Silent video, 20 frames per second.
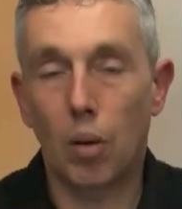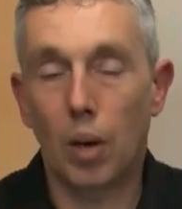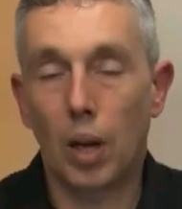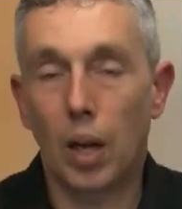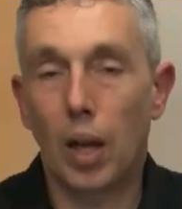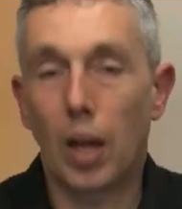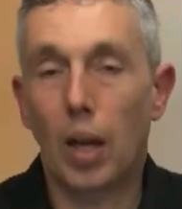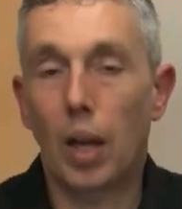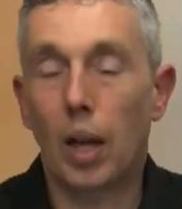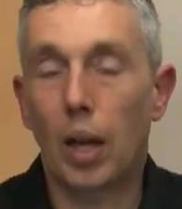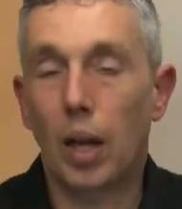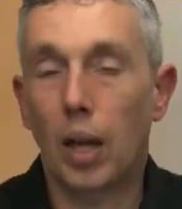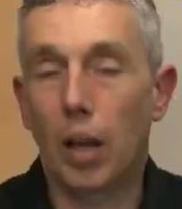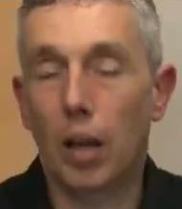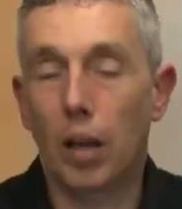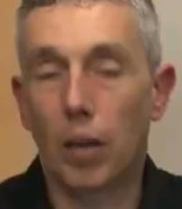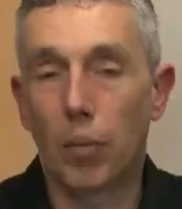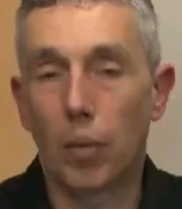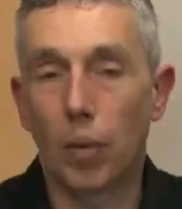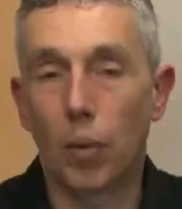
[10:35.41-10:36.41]

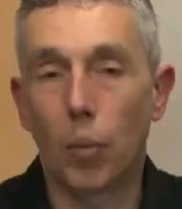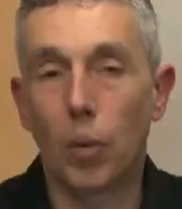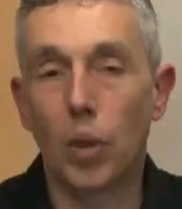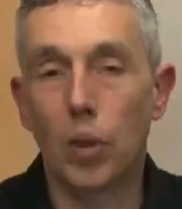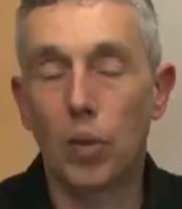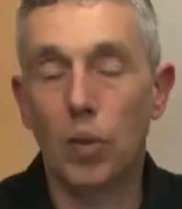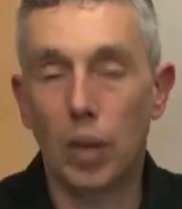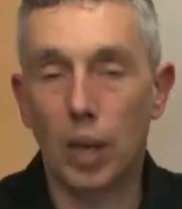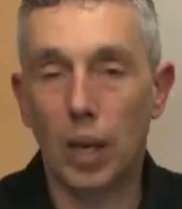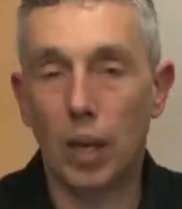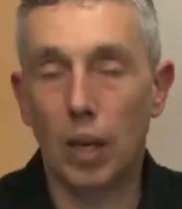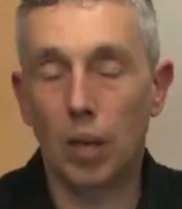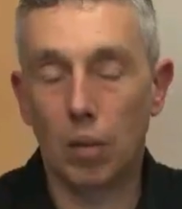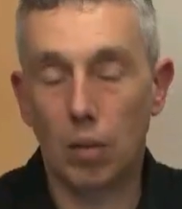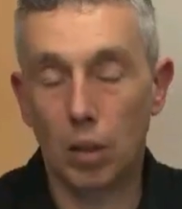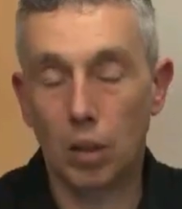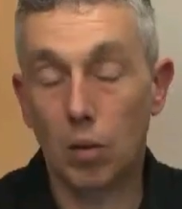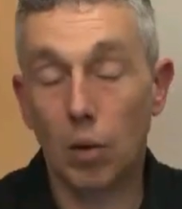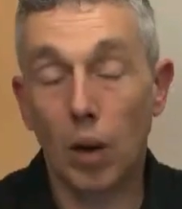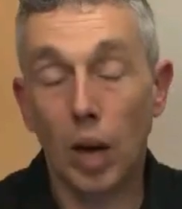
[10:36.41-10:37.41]
So we
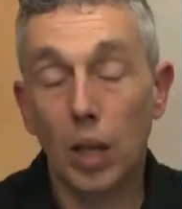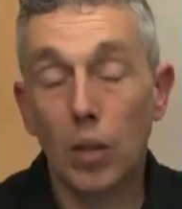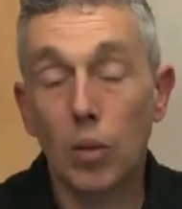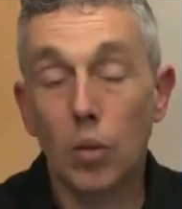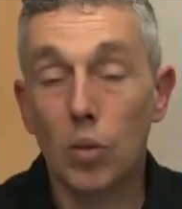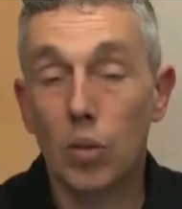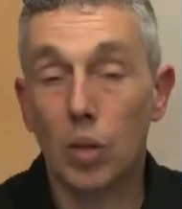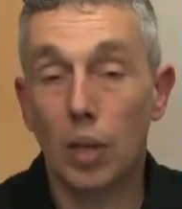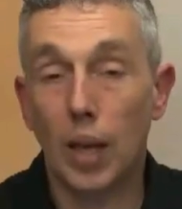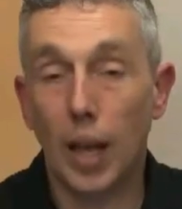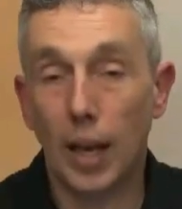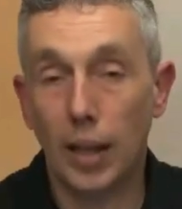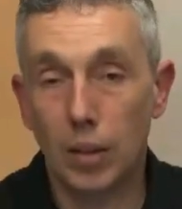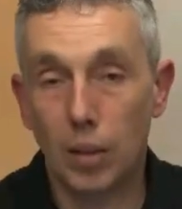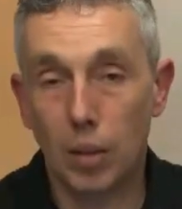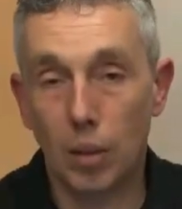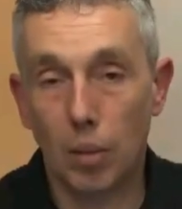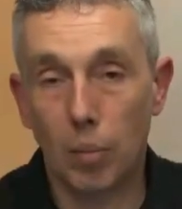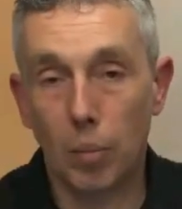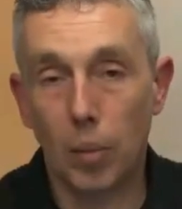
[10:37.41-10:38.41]
try to
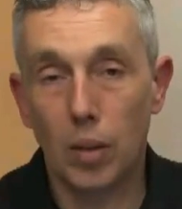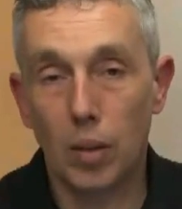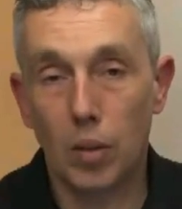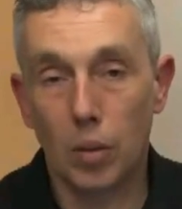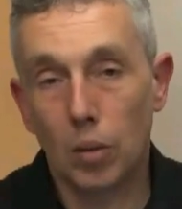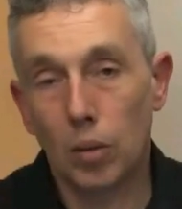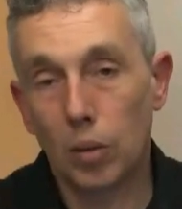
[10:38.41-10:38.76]
select